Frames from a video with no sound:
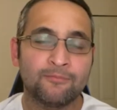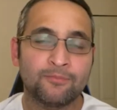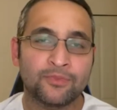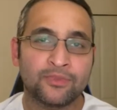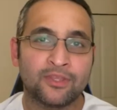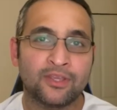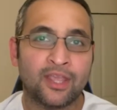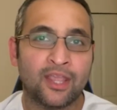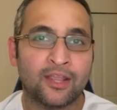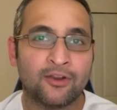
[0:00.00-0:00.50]

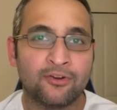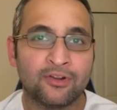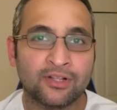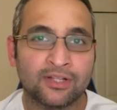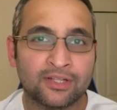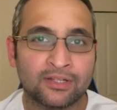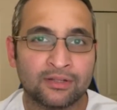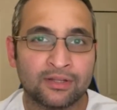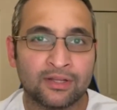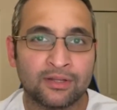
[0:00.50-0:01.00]

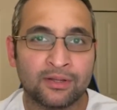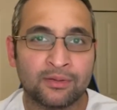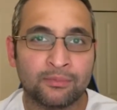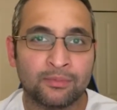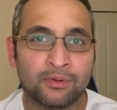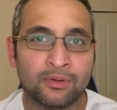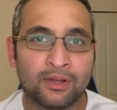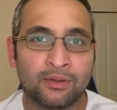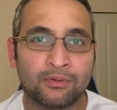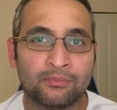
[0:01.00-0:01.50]

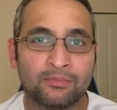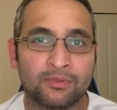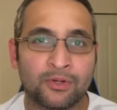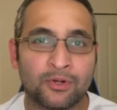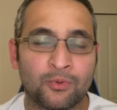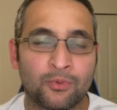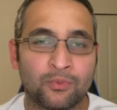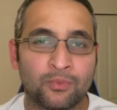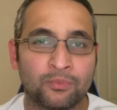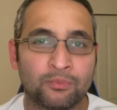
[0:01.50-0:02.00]

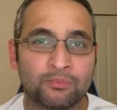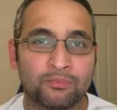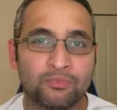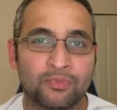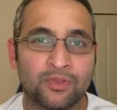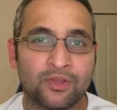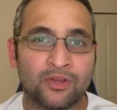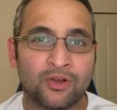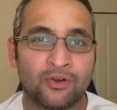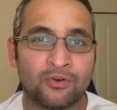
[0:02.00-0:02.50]
aerial
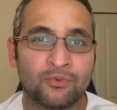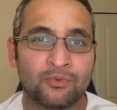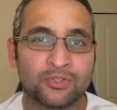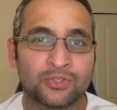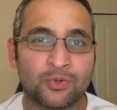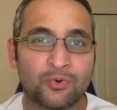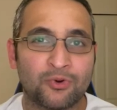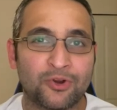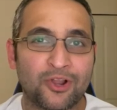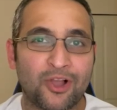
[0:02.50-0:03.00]

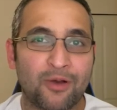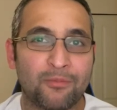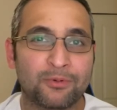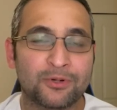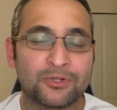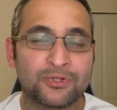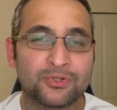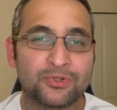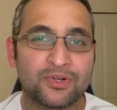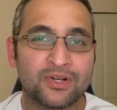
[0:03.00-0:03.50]
scoring
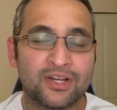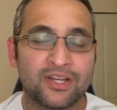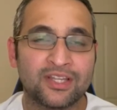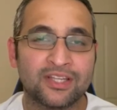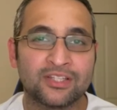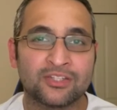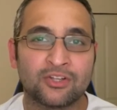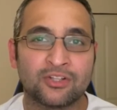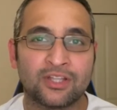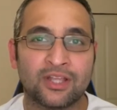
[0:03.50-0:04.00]

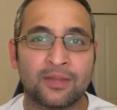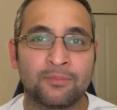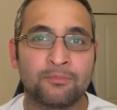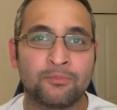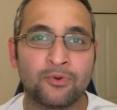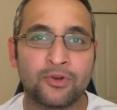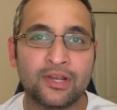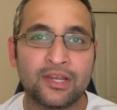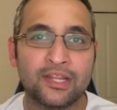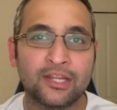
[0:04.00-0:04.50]
opportunities on that
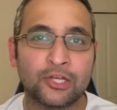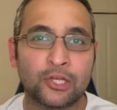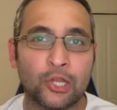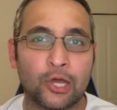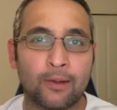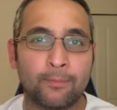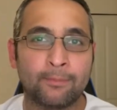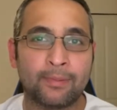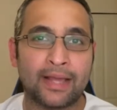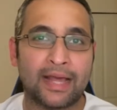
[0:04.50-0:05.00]
brilliant
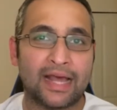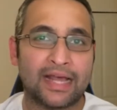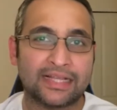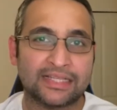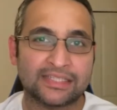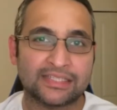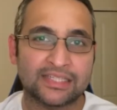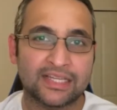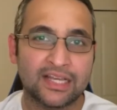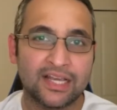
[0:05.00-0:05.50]
lob
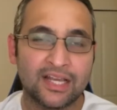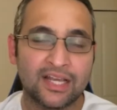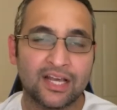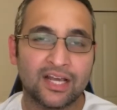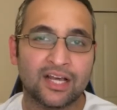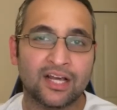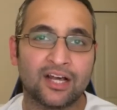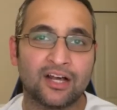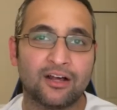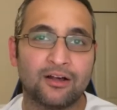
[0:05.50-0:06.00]
pass
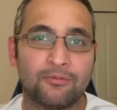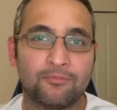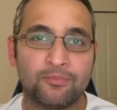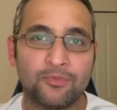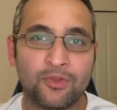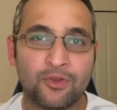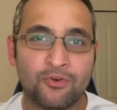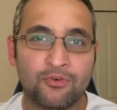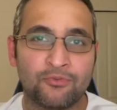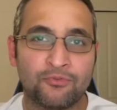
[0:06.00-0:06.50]

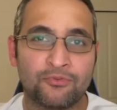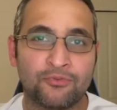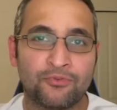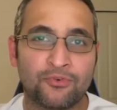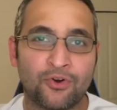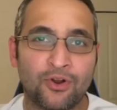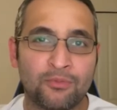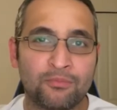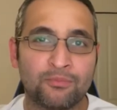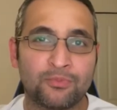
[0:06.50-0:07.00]

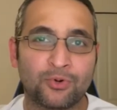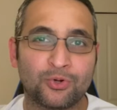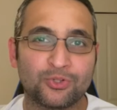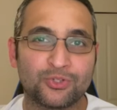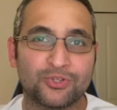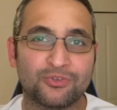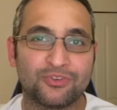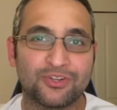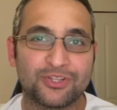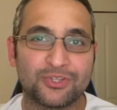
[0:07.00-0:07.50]
from
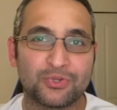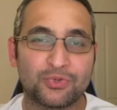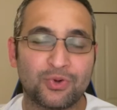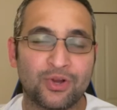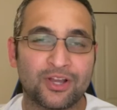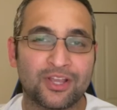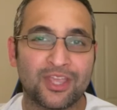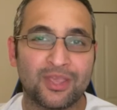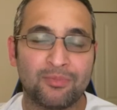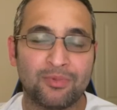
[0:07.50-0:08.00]
Brozovic to
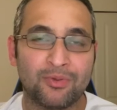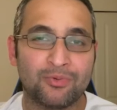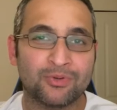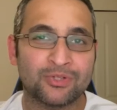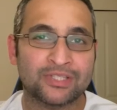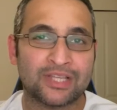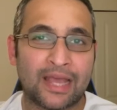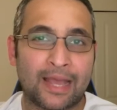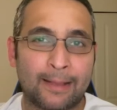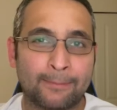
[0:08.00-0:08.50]
Hakimi was
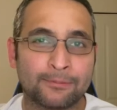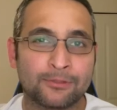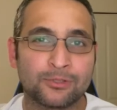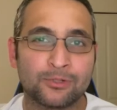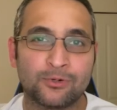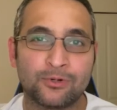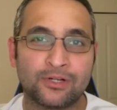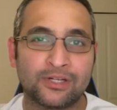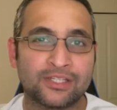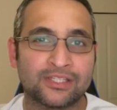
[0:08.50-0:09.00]

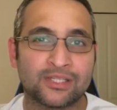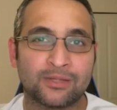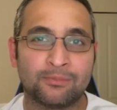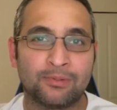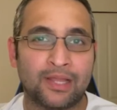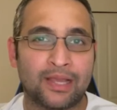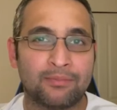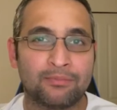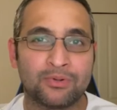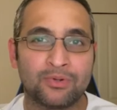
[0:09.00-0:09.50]
absolutely
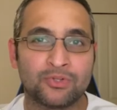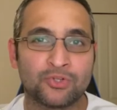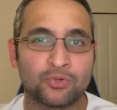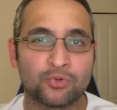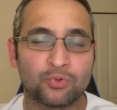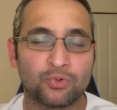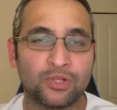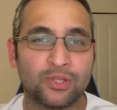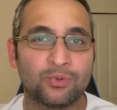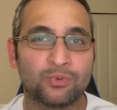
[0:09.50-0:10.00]
sublime and
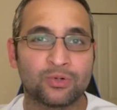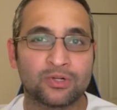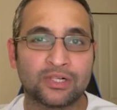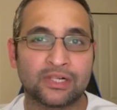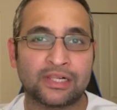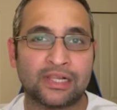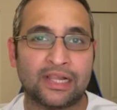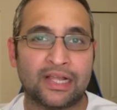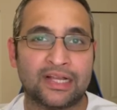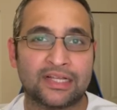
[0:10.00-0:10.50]
truly world
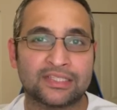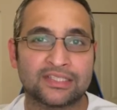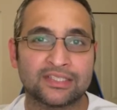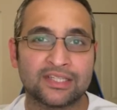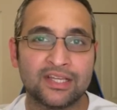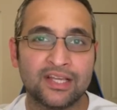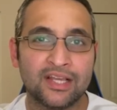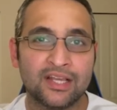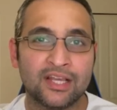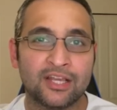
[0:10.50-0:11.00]
class.
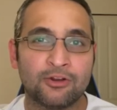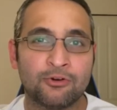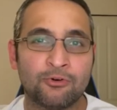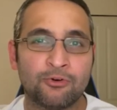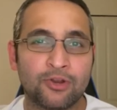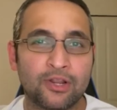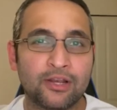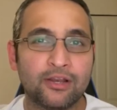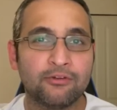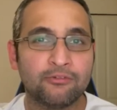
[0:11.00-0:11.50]

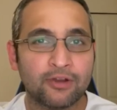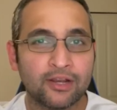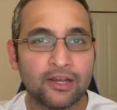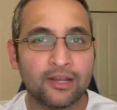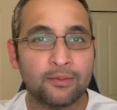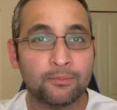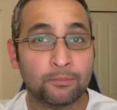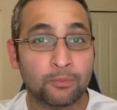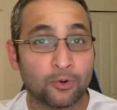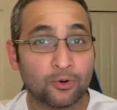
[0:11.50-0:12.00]
Really, really
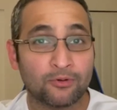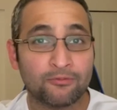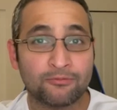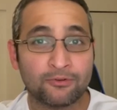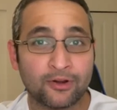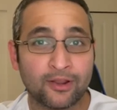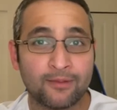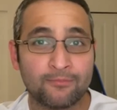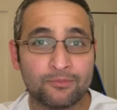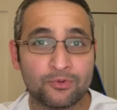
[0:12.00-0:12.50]
important for
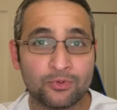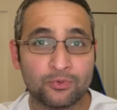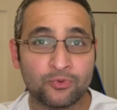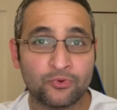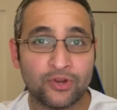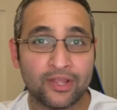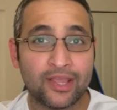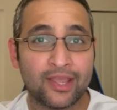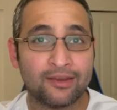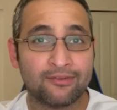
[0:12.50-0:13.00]
him to
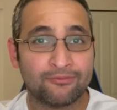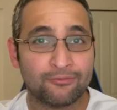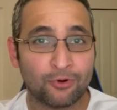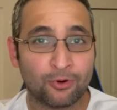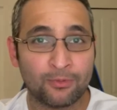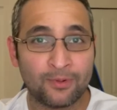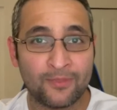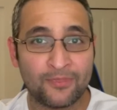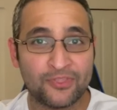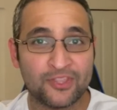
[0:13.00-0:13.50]
regain form
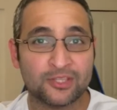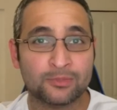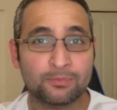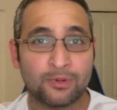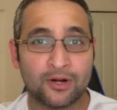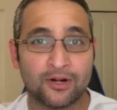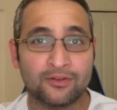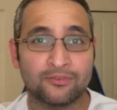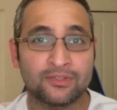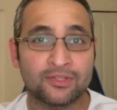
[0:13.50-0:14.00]
in this
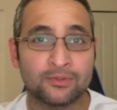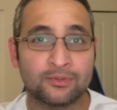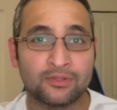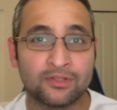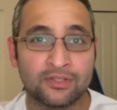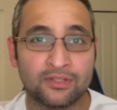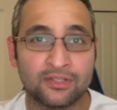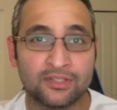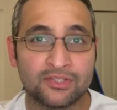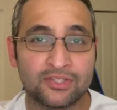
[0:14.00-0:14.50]
part
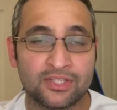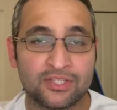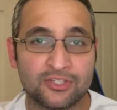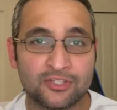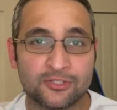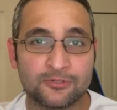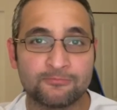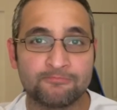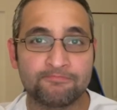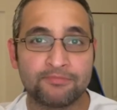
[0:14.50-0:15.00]
of the
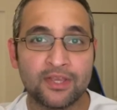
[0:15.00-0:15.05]
season.